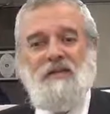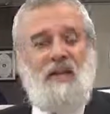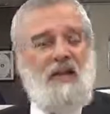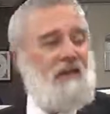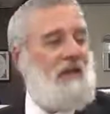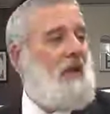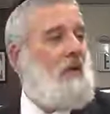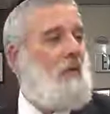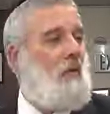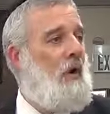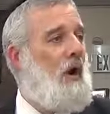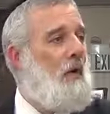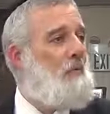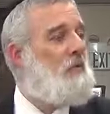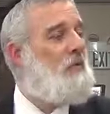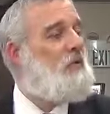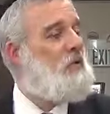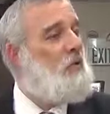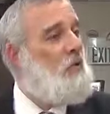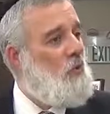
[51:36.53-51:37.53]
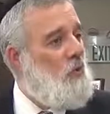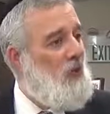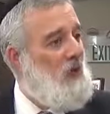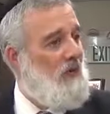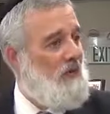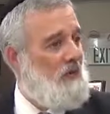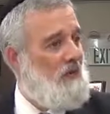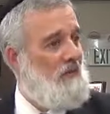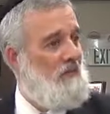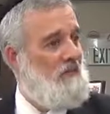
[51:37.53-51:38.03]
that they were able to
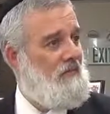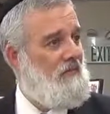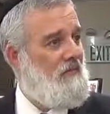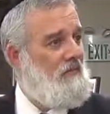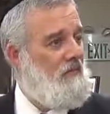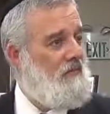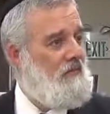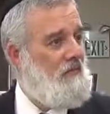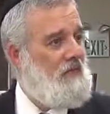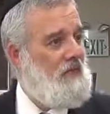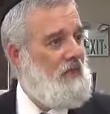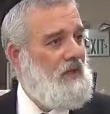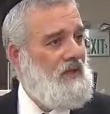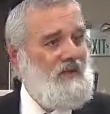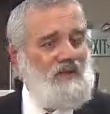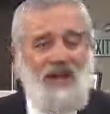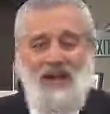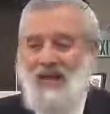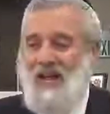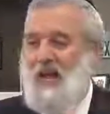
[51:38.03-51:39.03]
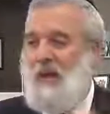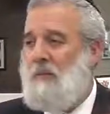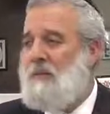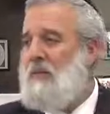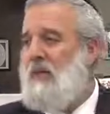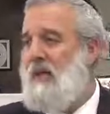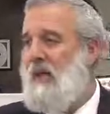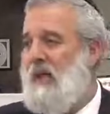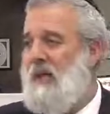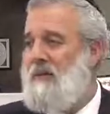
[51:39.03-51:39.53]
win. That
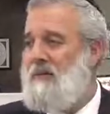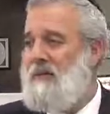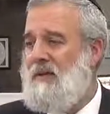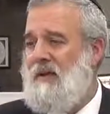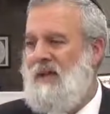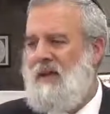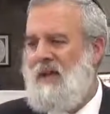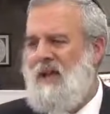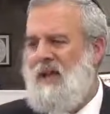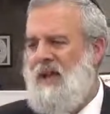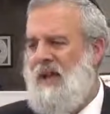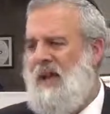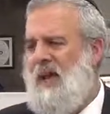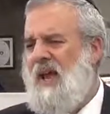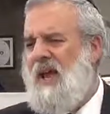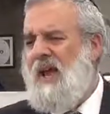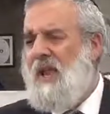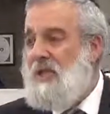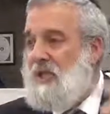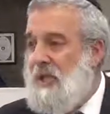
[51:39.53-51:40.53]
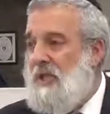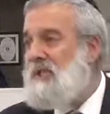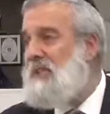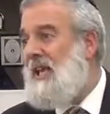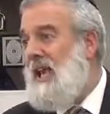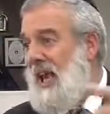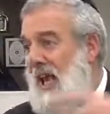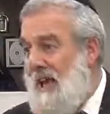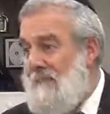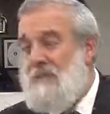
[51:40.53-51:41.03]
helped a lot. And it
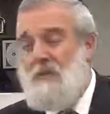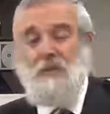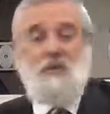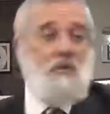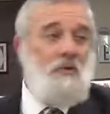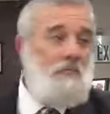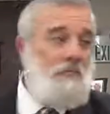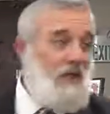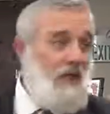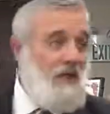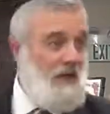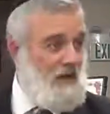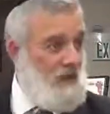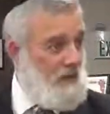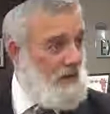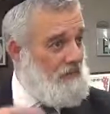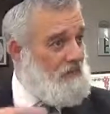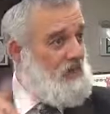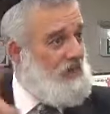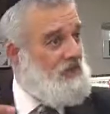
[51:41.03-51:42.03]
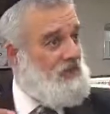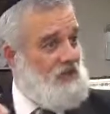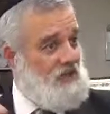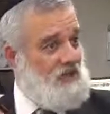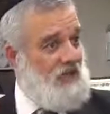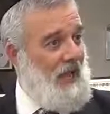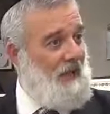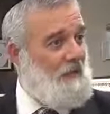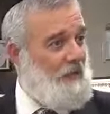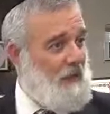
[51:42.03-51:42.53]
just happened to be, now I'm saying
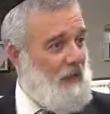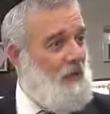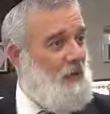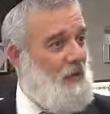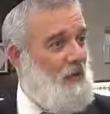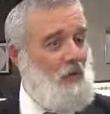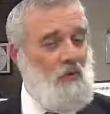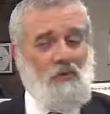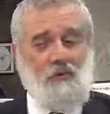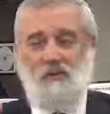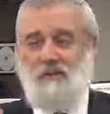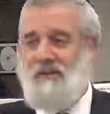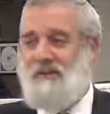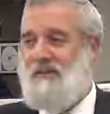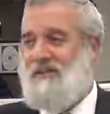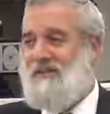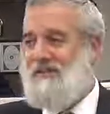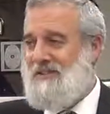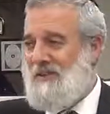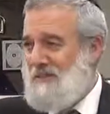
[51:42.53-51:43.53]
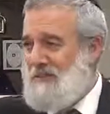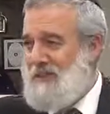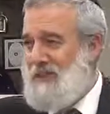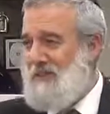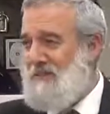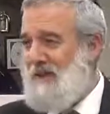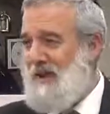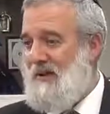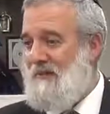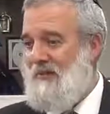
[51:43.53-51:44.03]
just happened in quotes, it's all
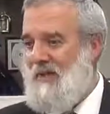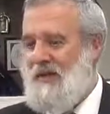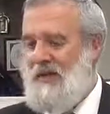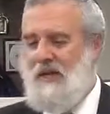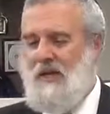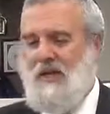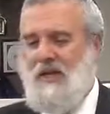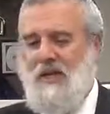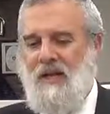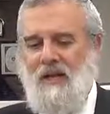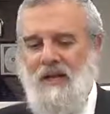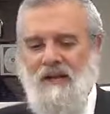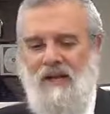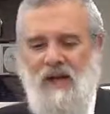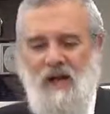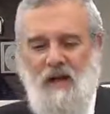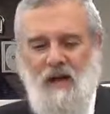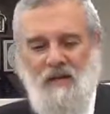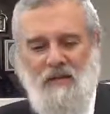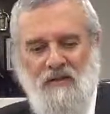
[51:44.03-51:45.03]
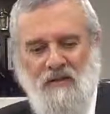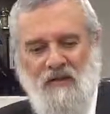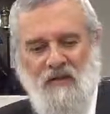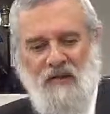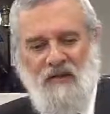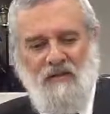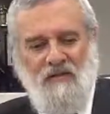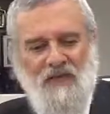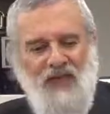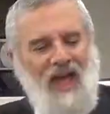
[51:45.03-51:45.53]
Mishamayim, that
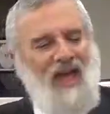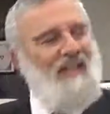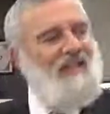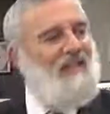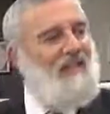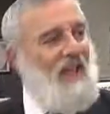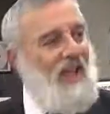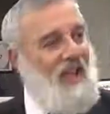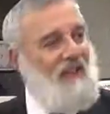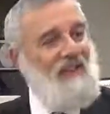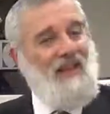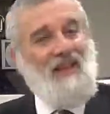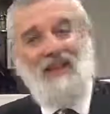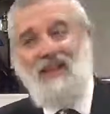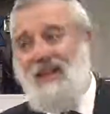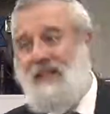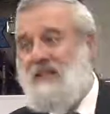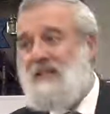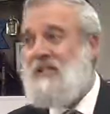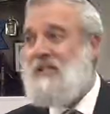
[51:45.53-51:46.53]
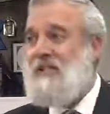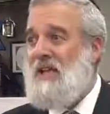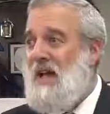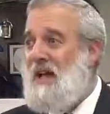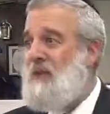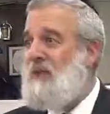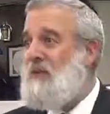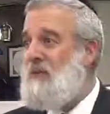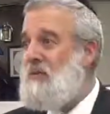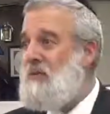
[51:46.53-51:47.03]
on that day that he
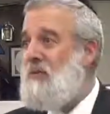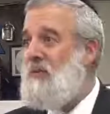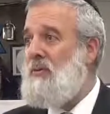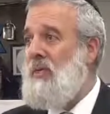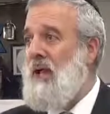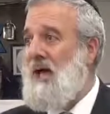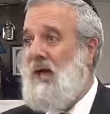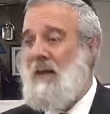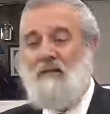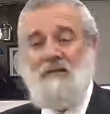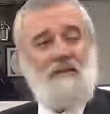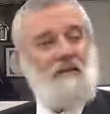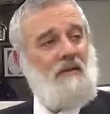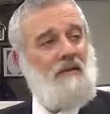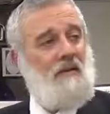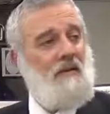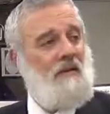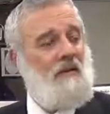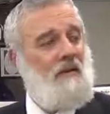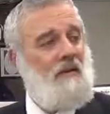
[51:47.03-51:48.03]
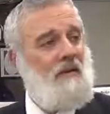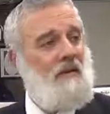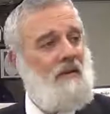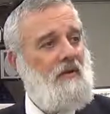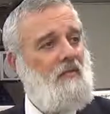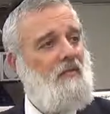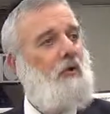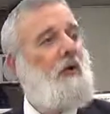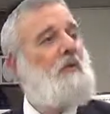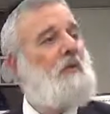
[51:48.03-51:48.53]
decided to do that,
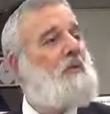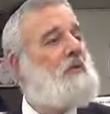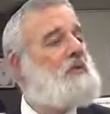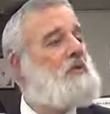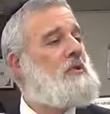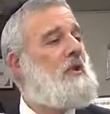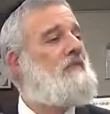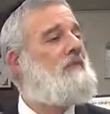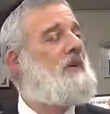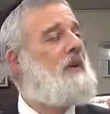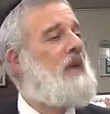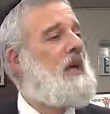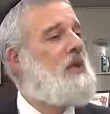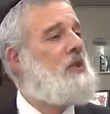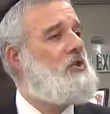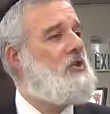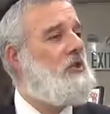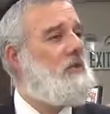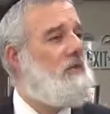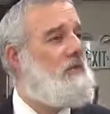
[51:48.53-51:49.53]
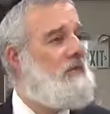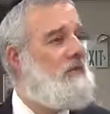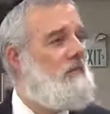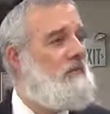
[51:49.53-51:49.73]
Roma was on vacation.